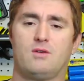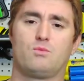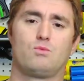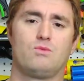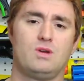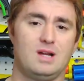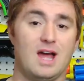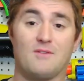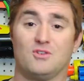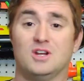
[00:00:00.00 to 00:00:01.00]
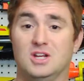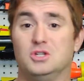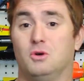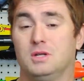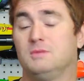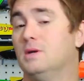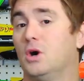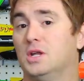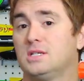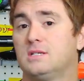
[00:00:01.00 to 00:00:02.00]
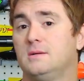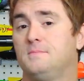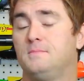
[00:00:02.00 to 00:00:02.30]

of effort into it, to be honest,